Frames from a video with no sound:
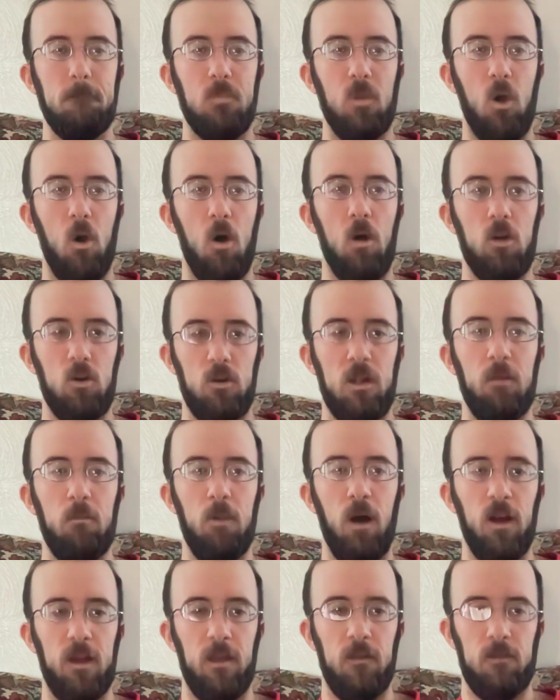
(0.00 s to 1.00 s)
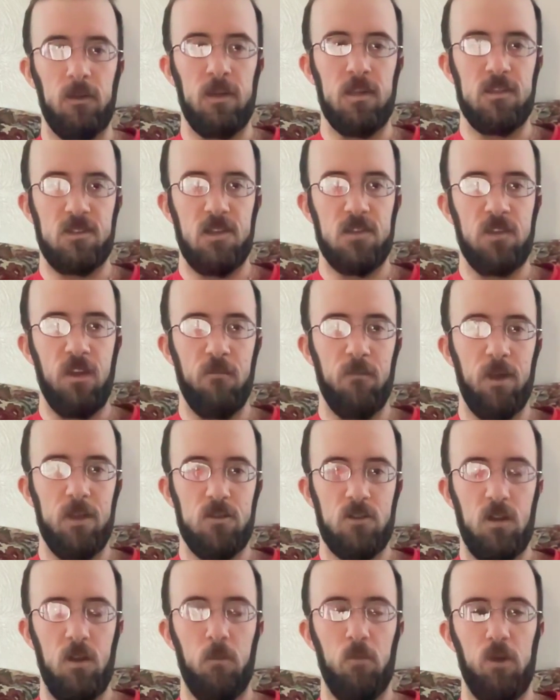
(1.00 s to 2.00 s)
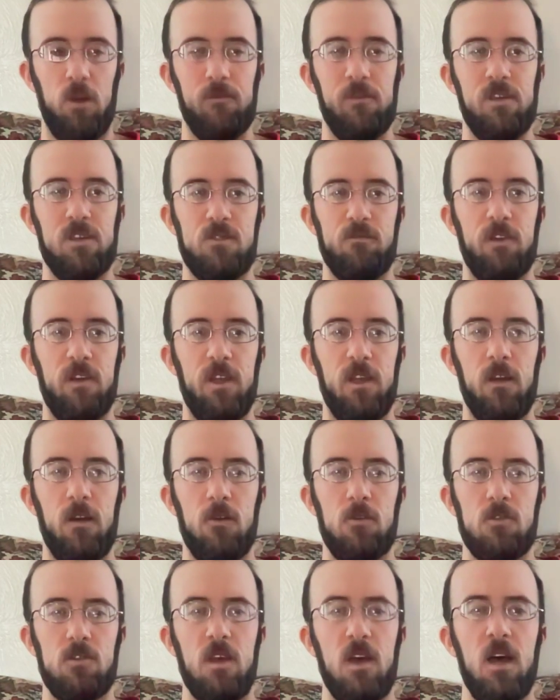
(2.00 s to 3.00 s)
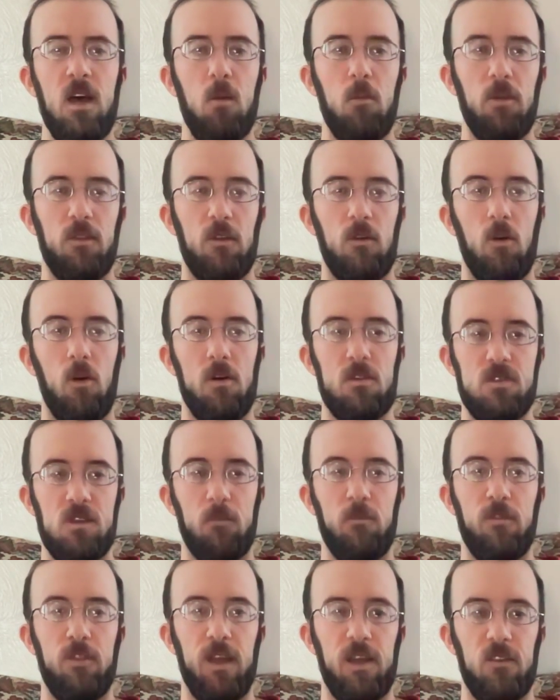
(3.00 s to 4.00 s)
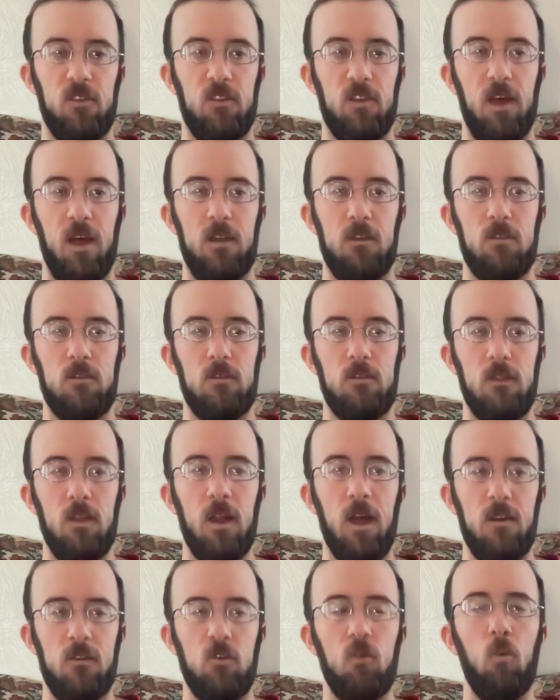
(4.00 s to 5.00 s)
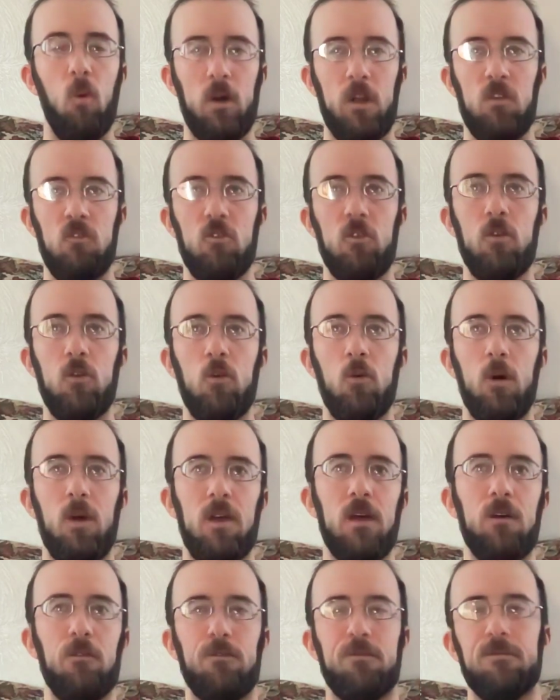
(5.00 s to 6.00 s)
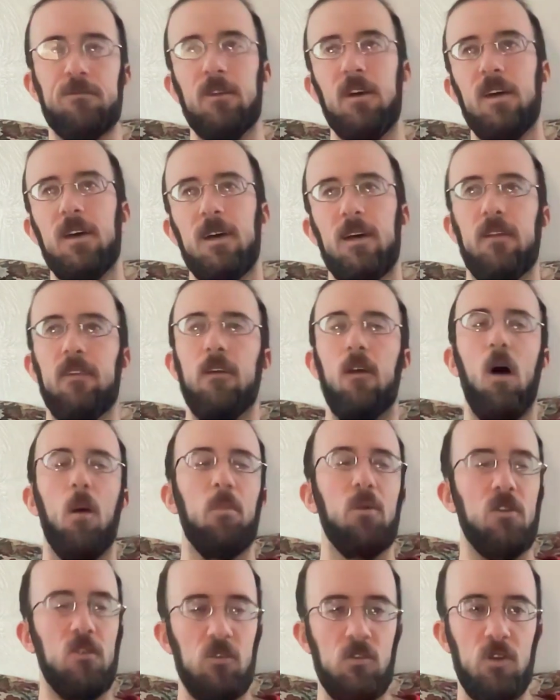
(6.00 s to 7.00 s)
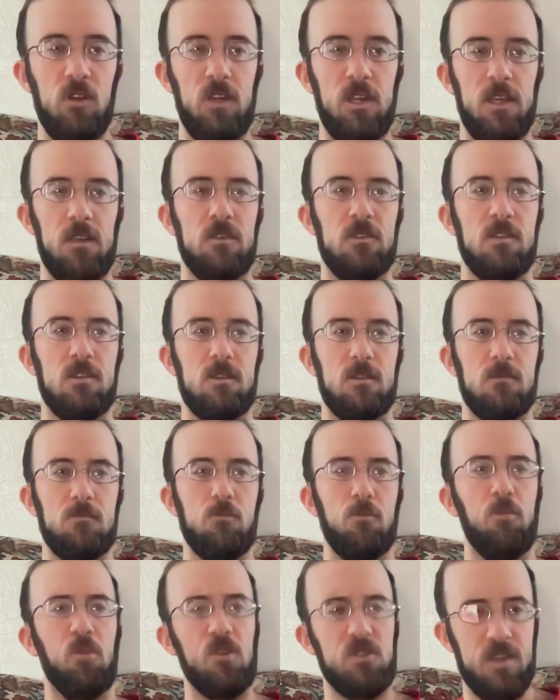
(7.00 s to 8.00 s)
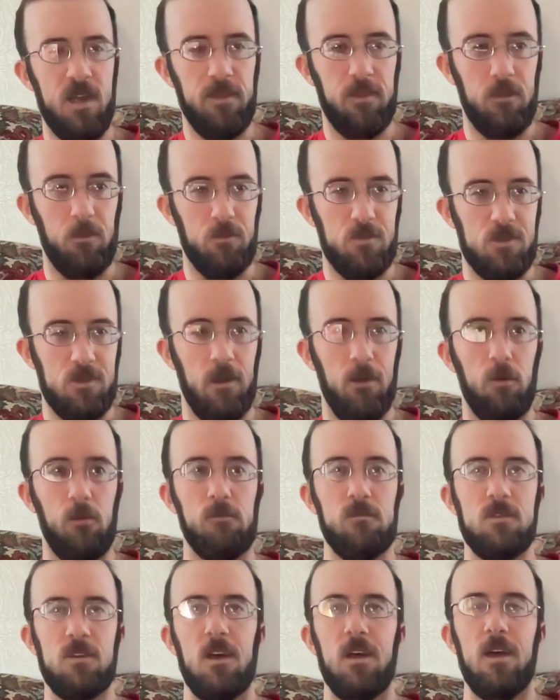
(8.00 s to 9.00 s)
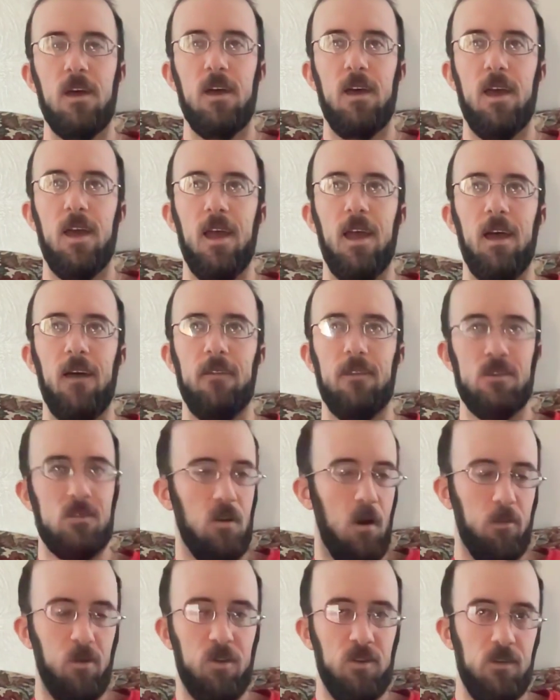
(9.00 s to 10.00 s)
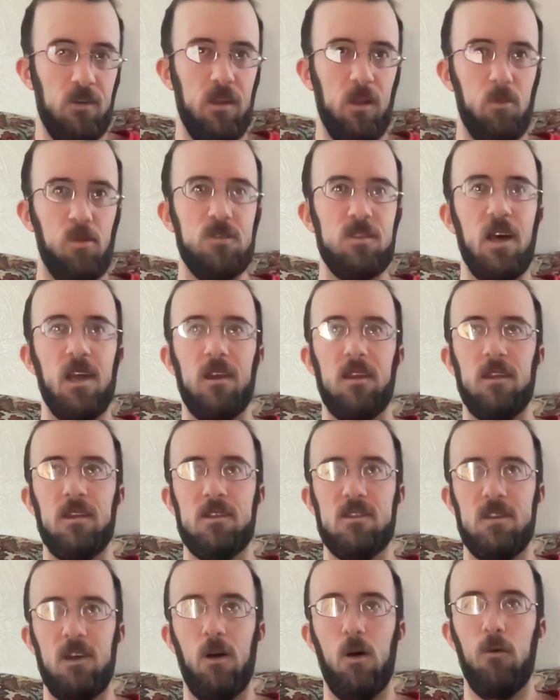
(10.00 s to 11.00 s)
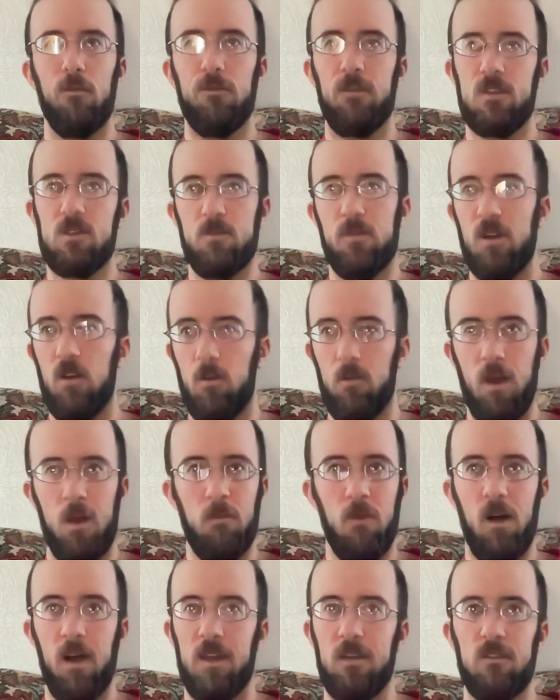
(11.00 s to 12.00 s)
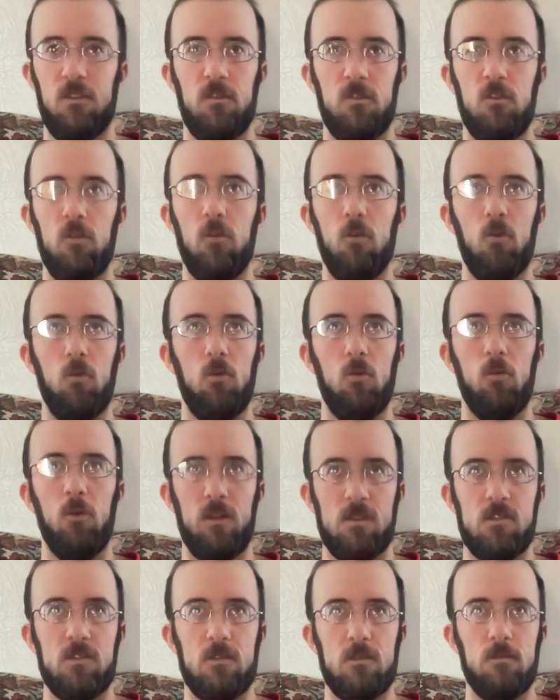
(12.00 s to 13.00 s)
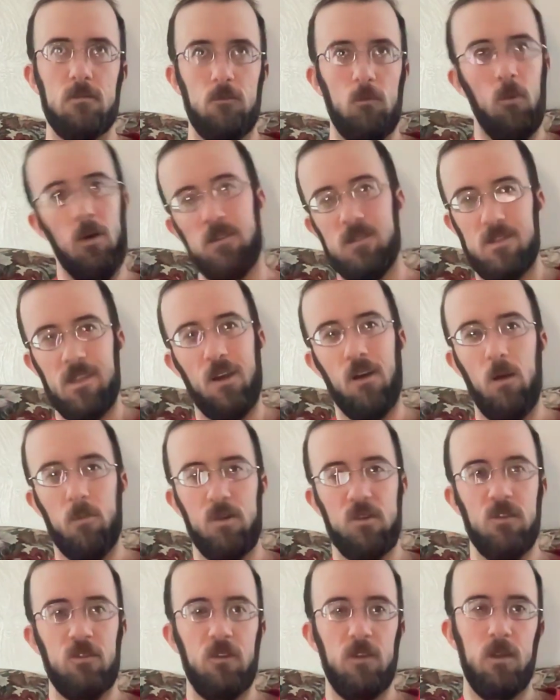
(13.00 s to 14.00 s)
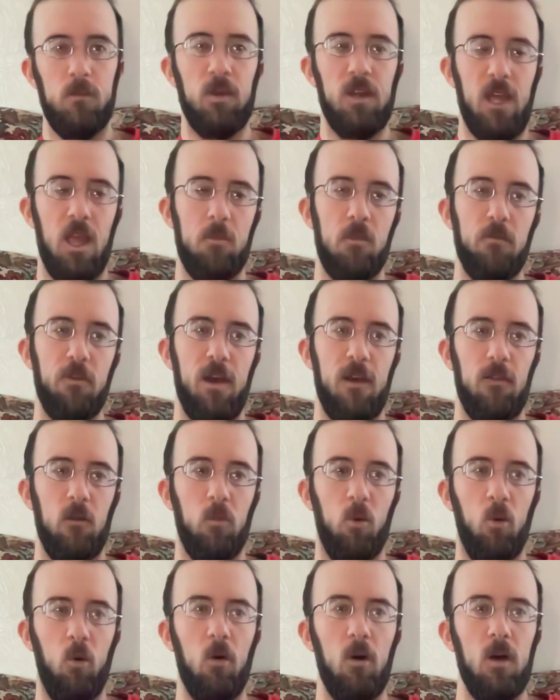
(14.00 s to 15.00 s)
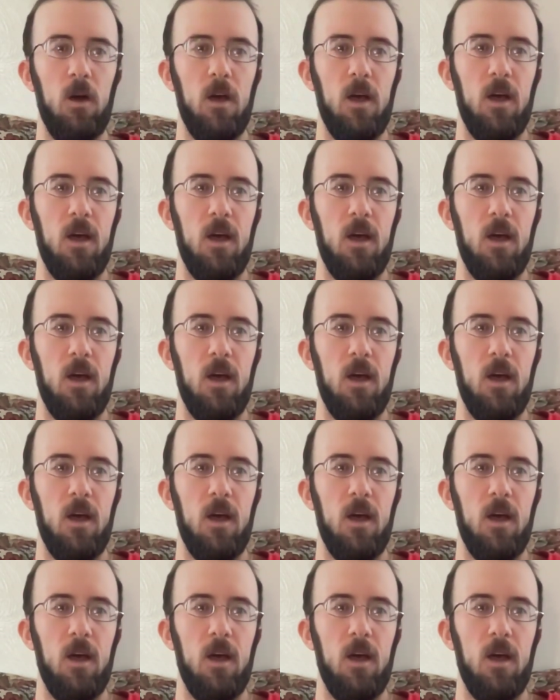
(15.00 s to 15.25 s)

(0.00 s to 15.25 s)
concrete bucket list, as I've mentioned in previous videos, but there are some things that I do want to do if the opportunities present themselves. And this opportunity presented itself. It's been on my mind to do once that opportunity became available,